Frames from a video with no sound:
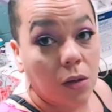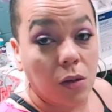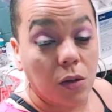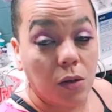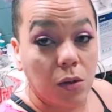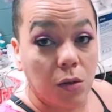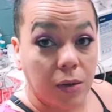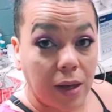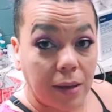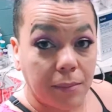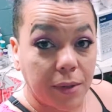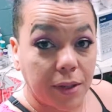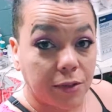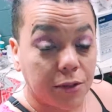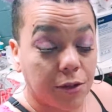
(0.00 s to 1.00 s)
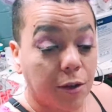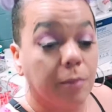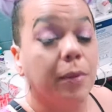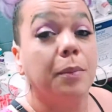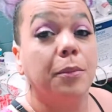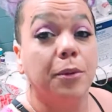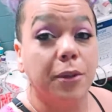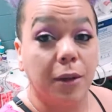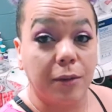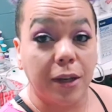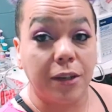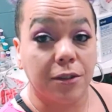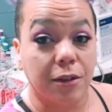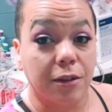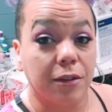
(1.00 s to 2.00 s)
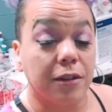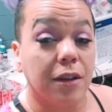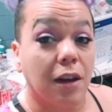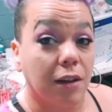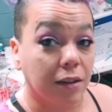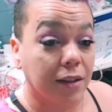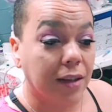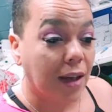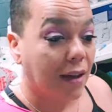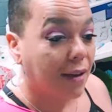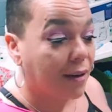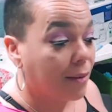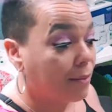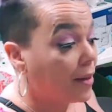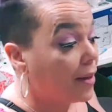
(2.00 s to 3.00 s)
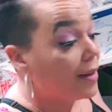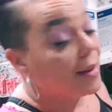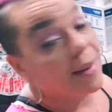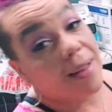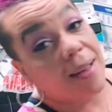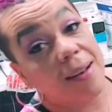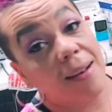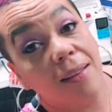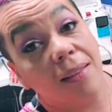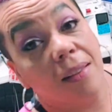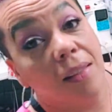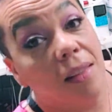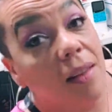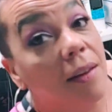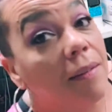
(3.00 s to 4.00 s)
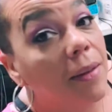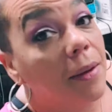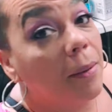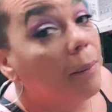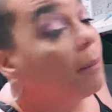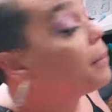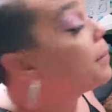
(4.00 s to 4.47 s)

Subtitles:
who gave me the shirt. People donate shirts all the time, and I love them.